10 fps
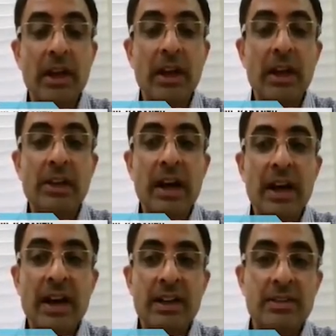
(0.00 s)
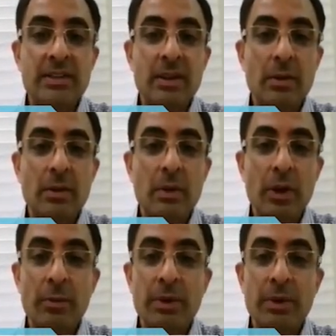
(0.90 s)
Large
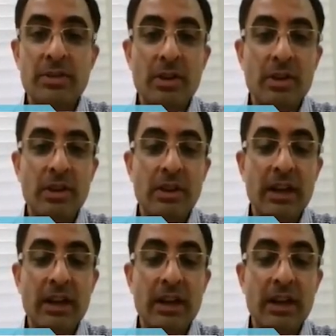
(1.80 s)
voluminous organ,